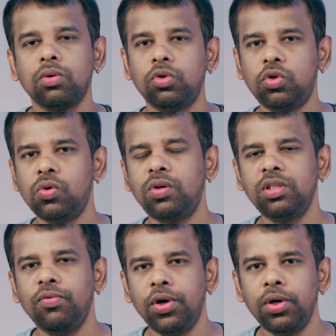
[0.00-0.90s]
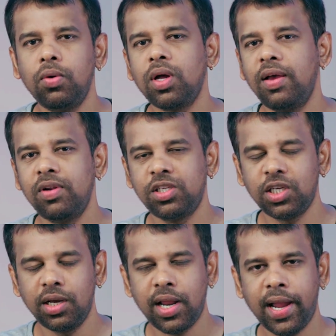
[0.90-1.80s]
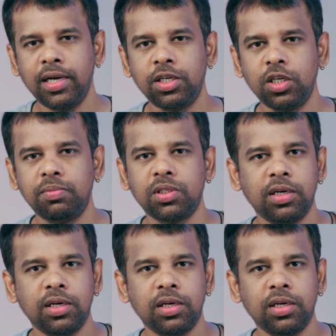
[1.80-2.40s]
Throughout the video, I will share handy tips and